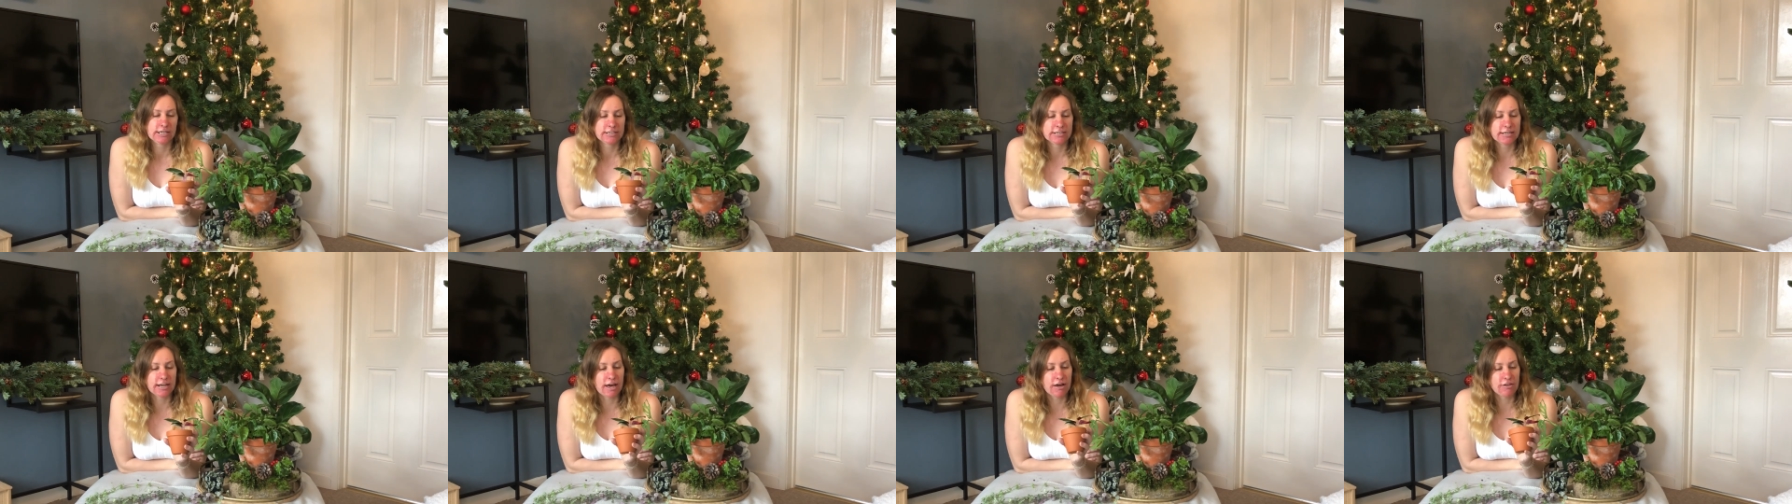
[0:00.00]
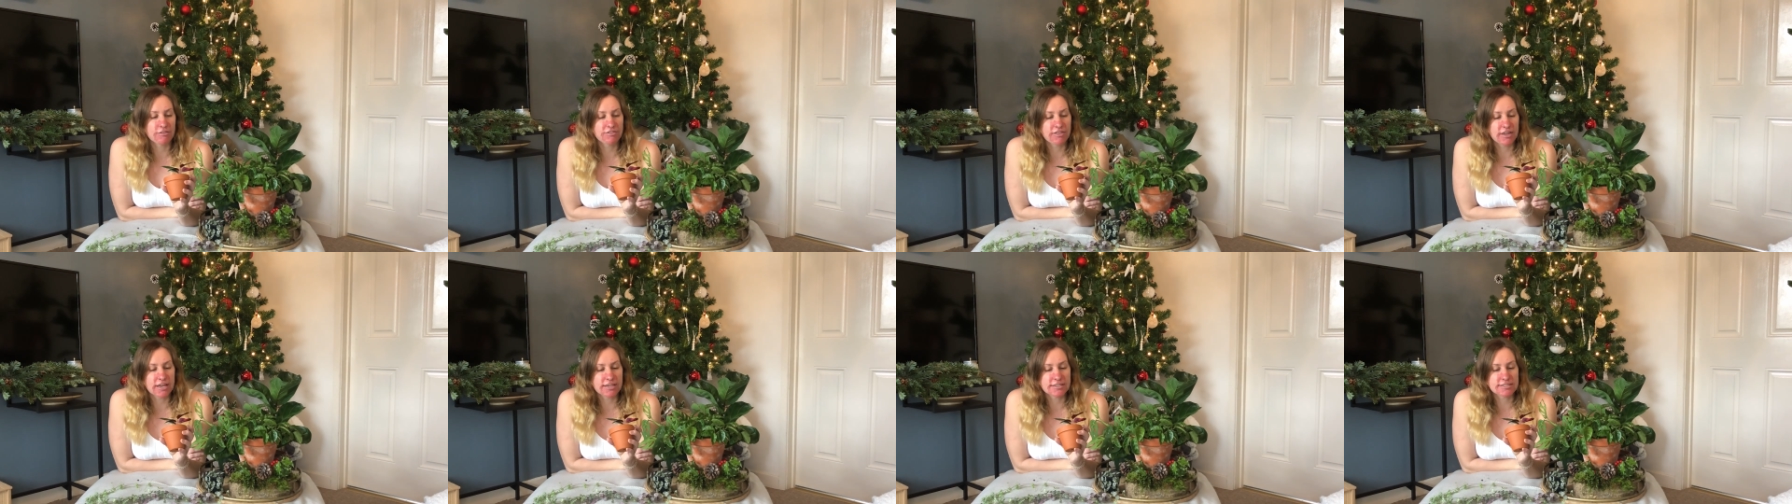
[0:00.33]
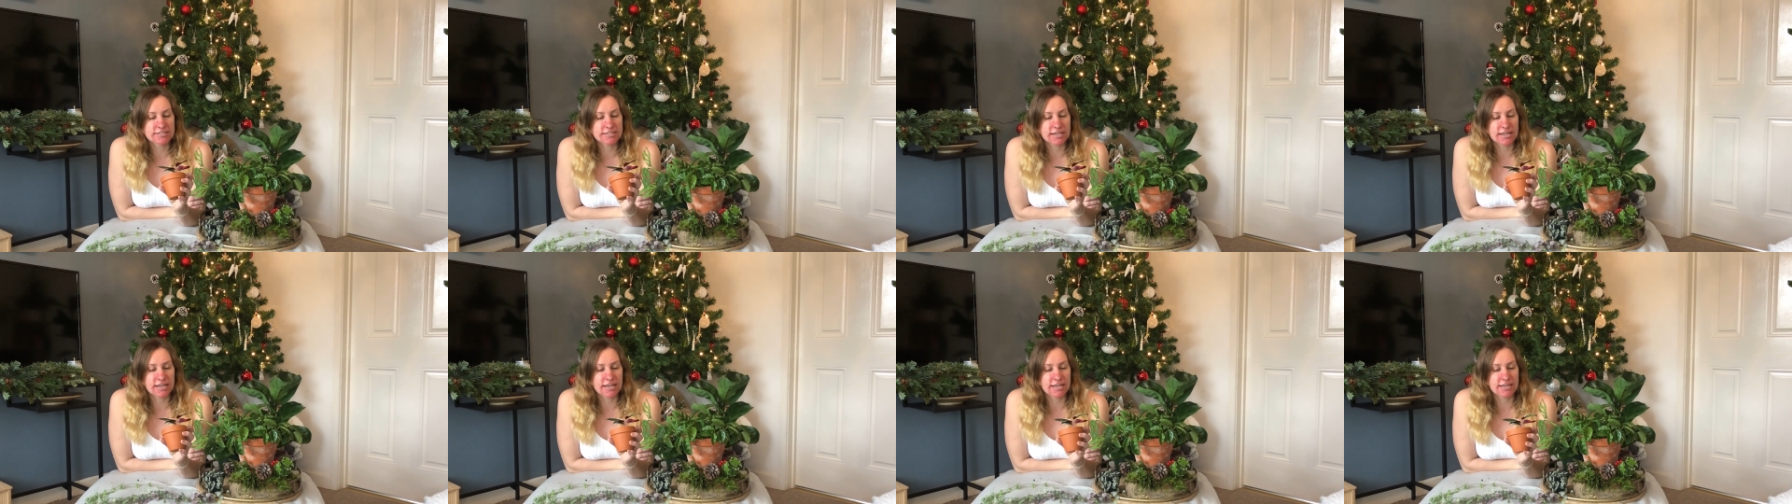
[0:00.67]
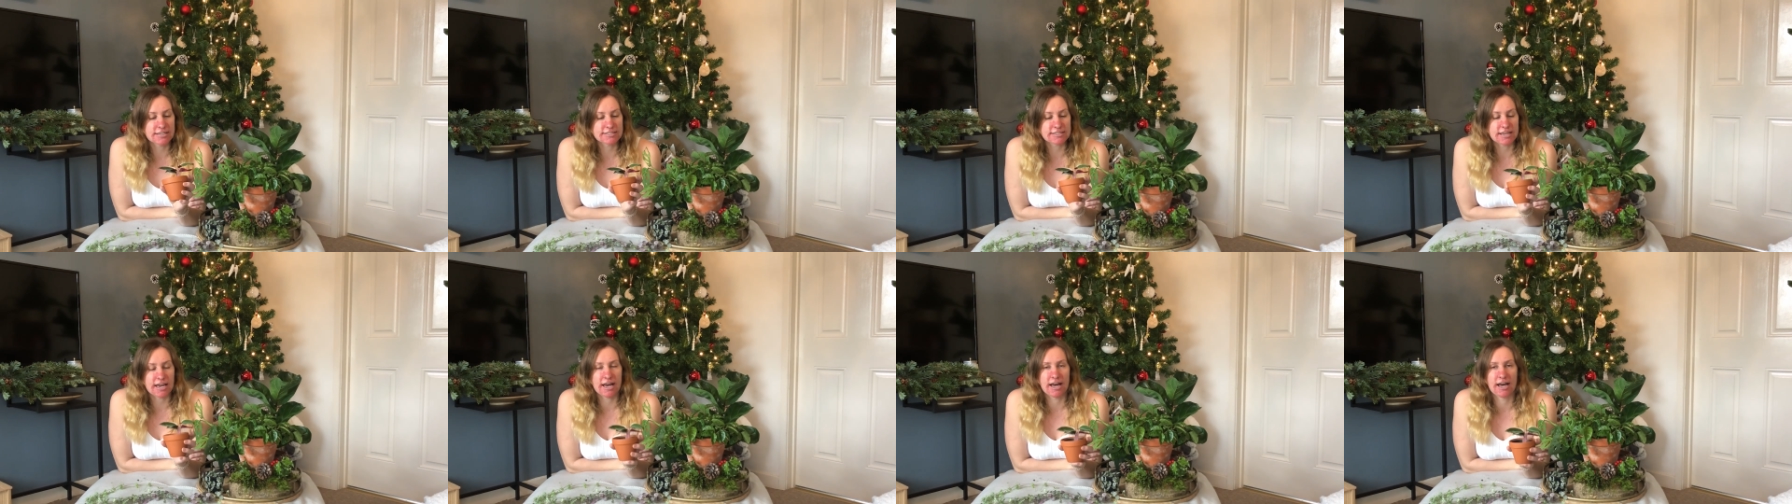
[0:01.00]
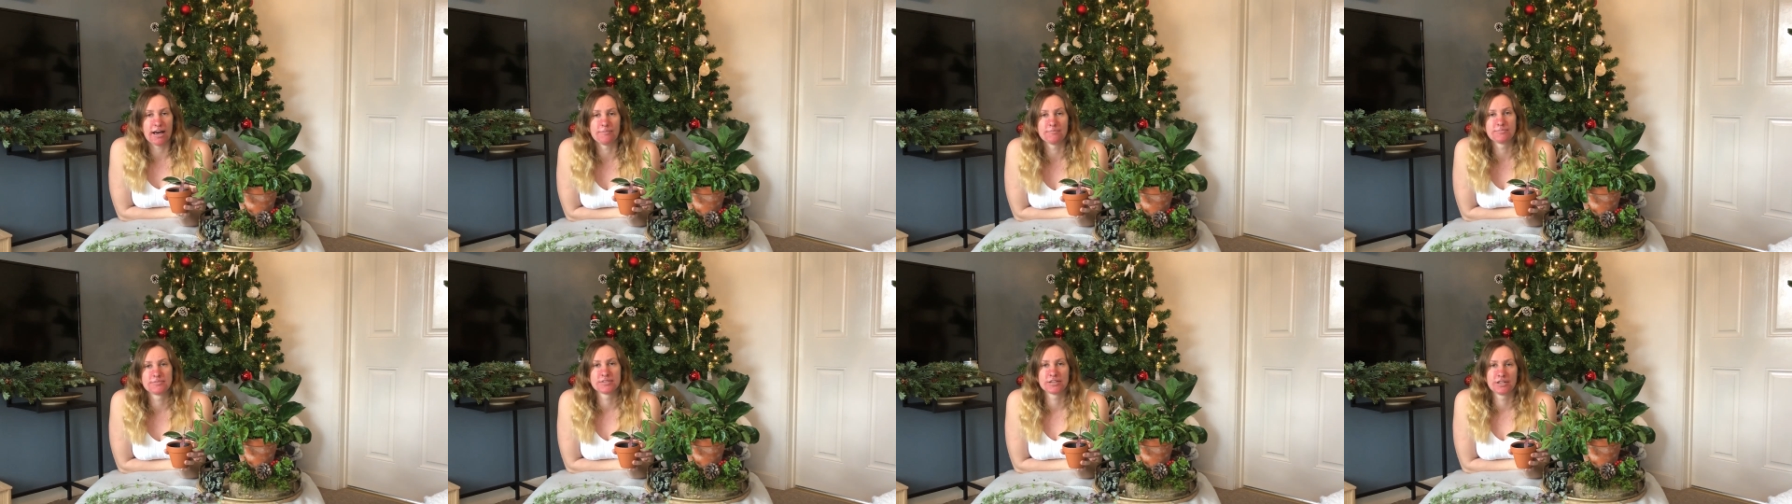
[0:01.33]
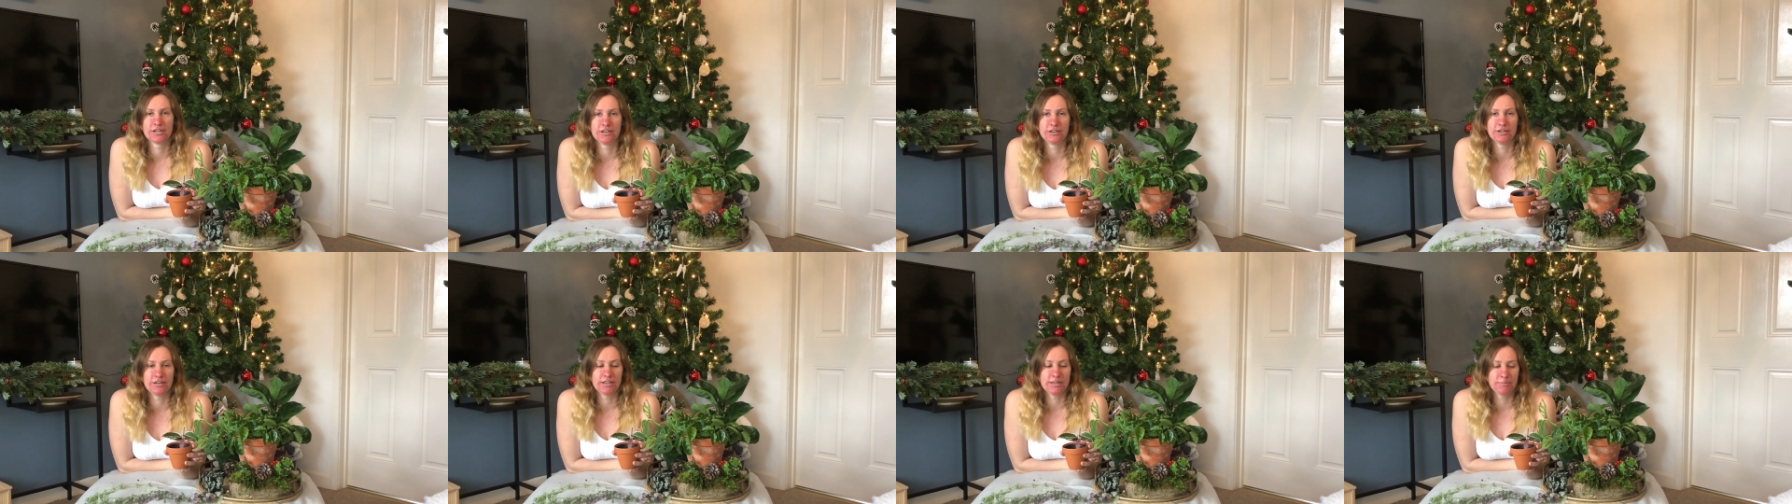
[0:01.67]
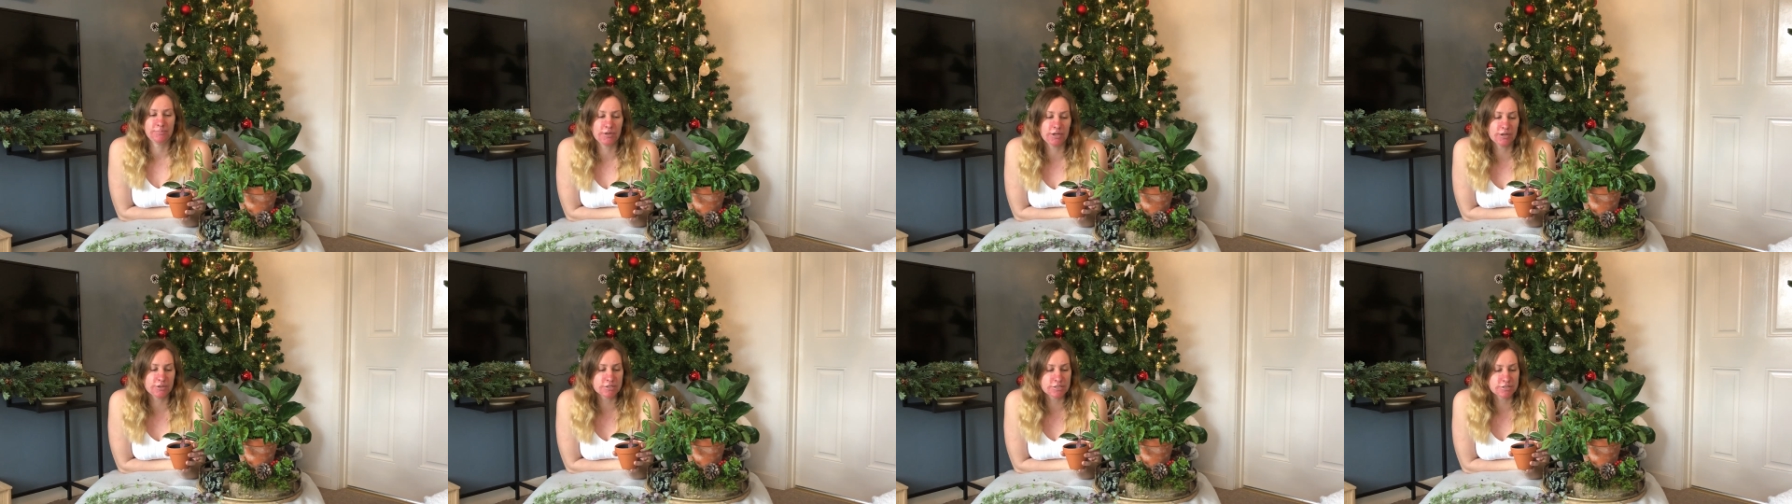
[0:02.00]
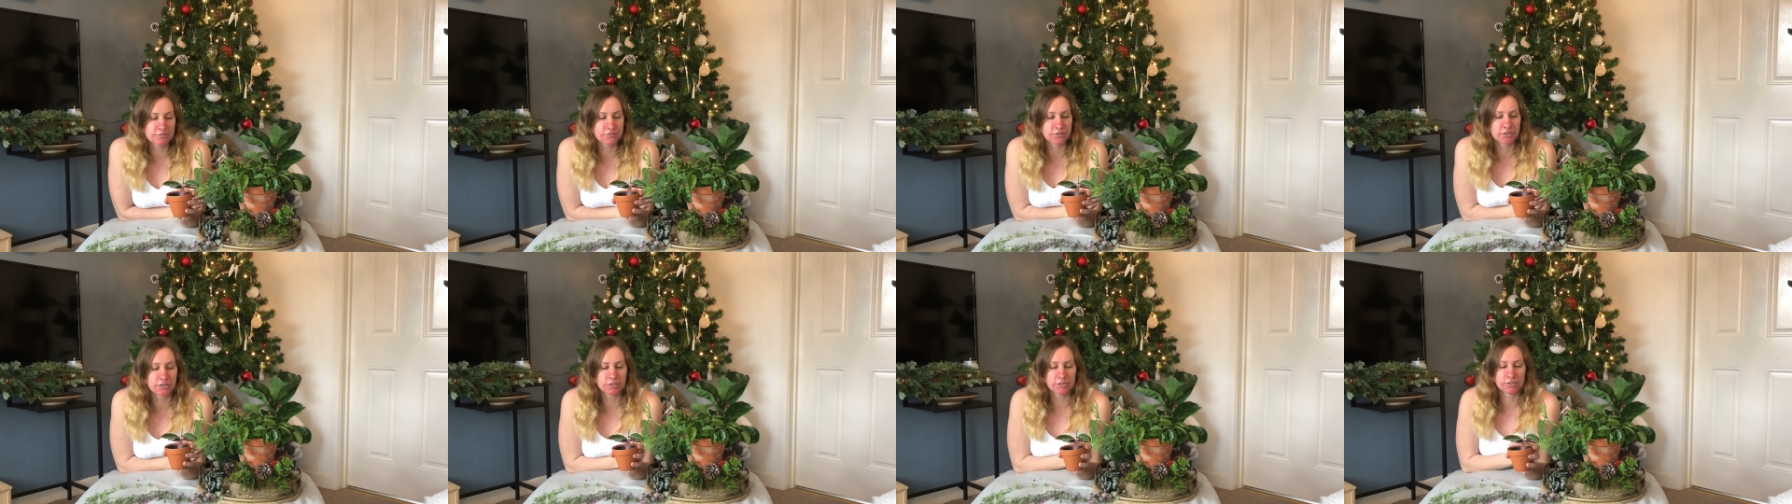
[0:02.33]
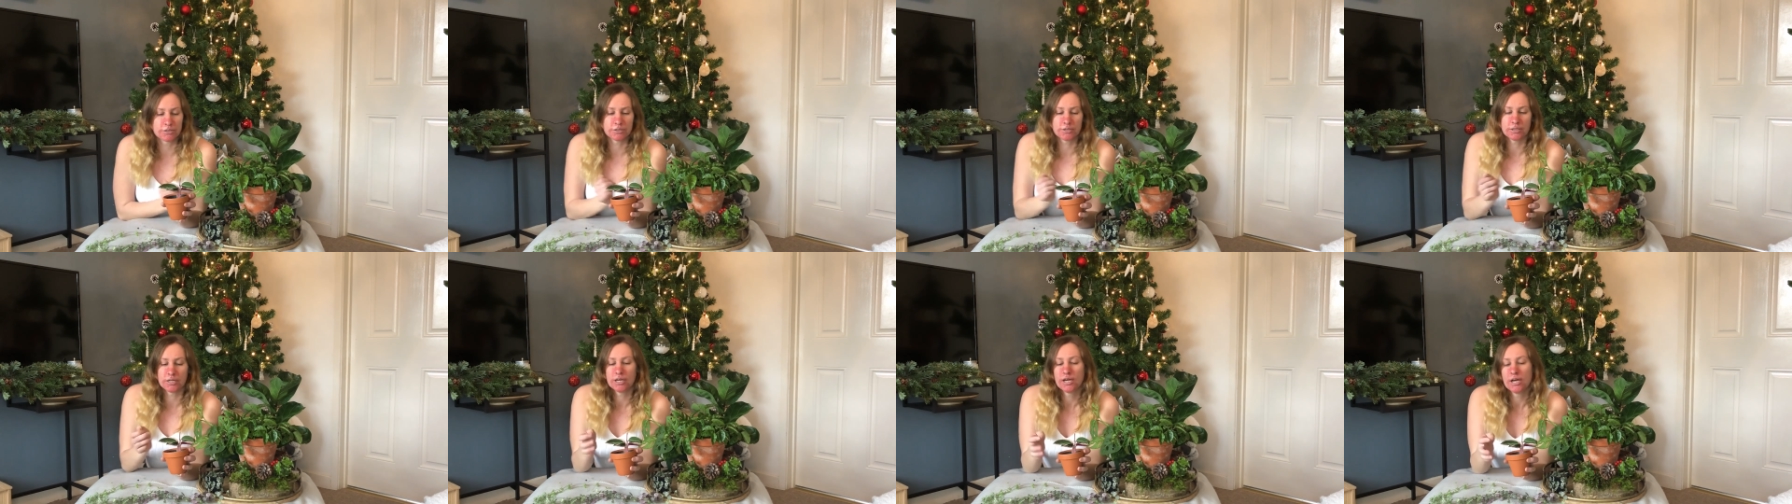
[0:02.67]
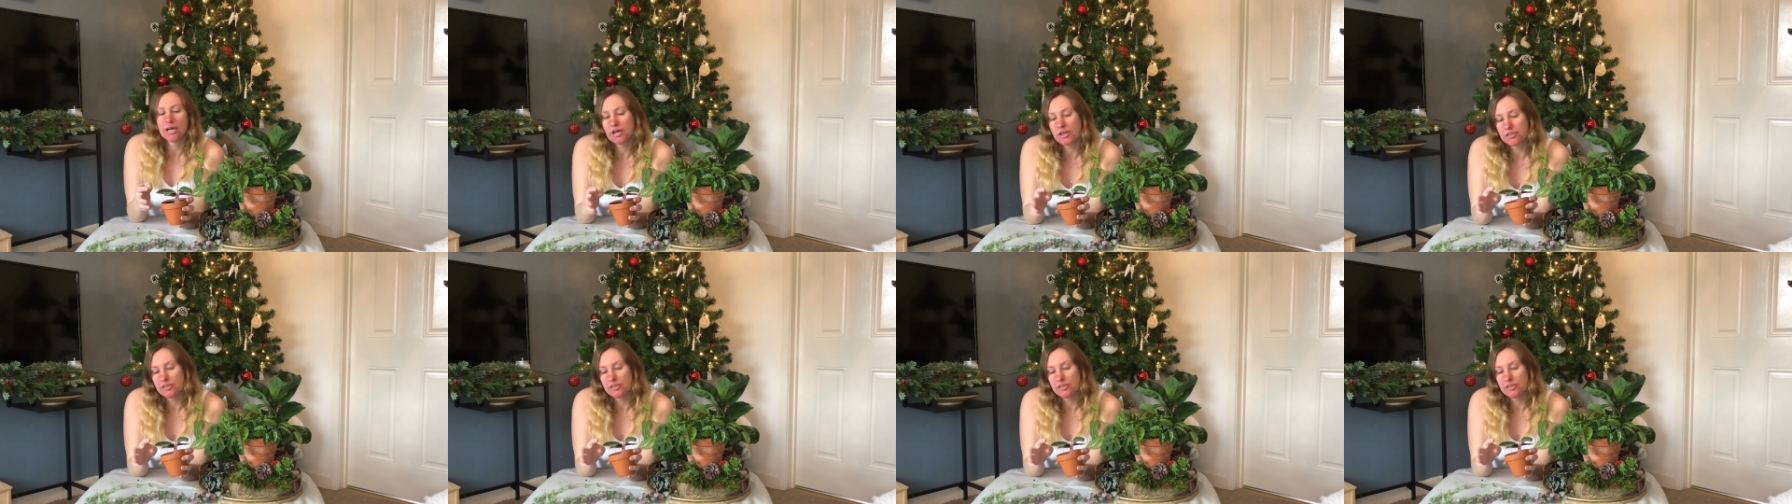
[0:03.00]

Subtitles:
Now this is absolutely beautiful.